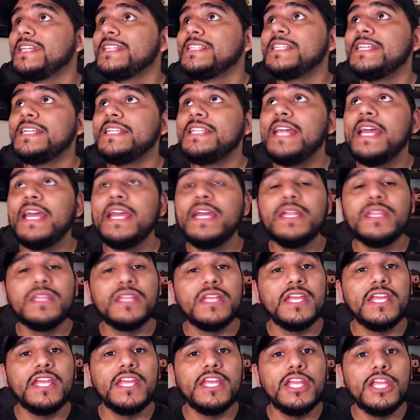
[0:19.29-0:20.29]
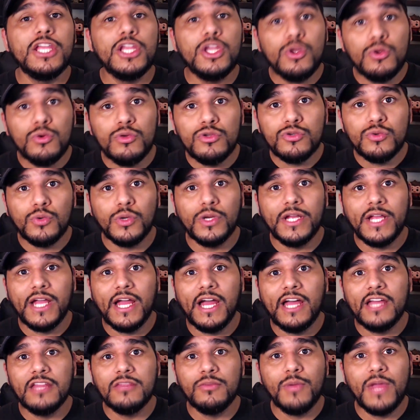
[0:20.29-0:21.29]
today is a huge one,
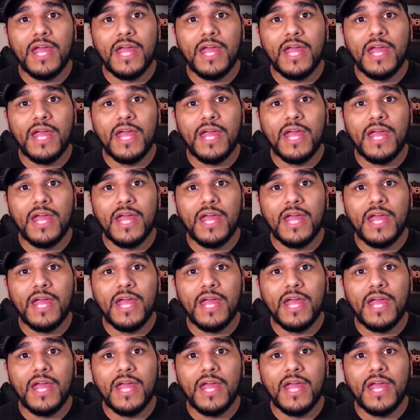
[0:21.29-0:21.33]
guys.